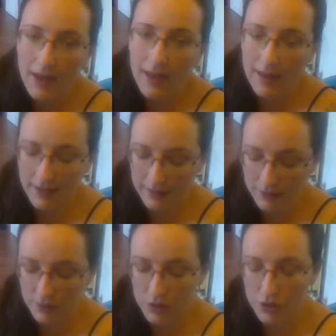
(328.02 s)

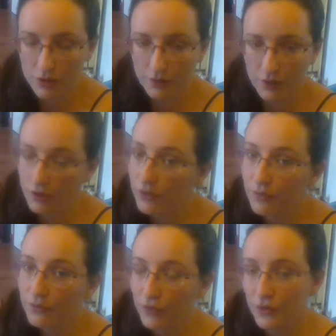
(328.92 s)
and the
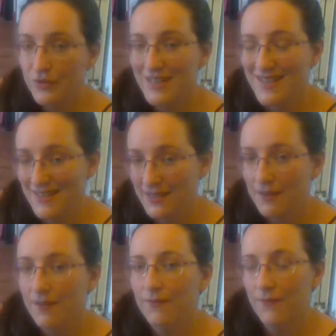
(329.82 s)
Lunar Flute is
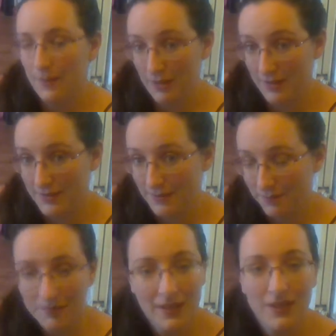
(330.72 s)

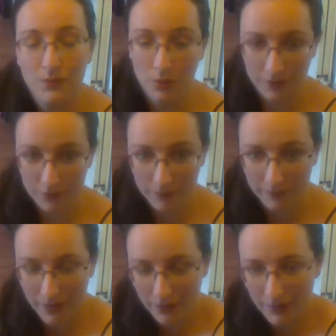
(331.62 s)
fabulous. It's wonderful,
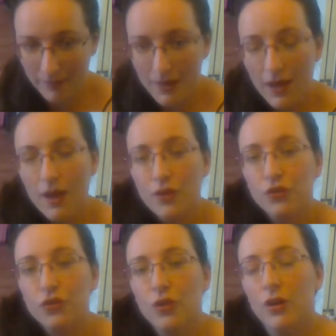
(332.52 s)
okay?
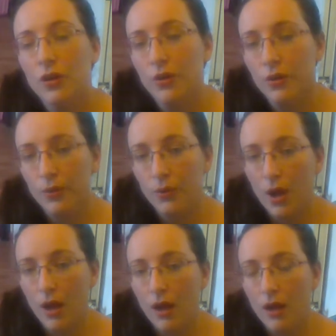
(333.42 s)

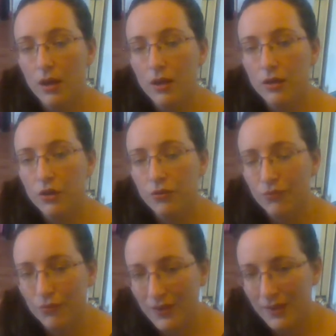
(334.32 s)
So
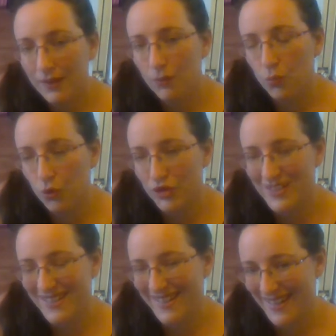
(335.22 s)
you really want
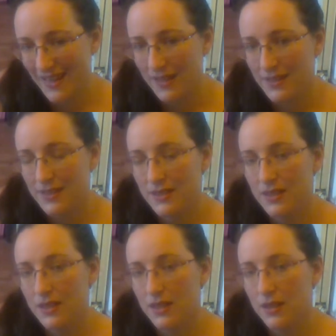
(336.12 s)
to get
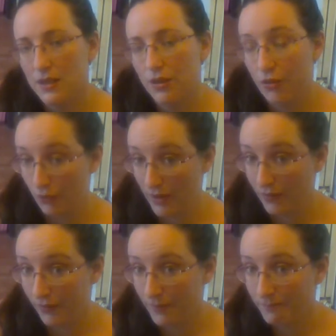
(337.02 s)
3
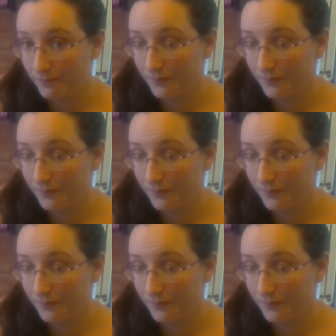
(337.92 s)
of them,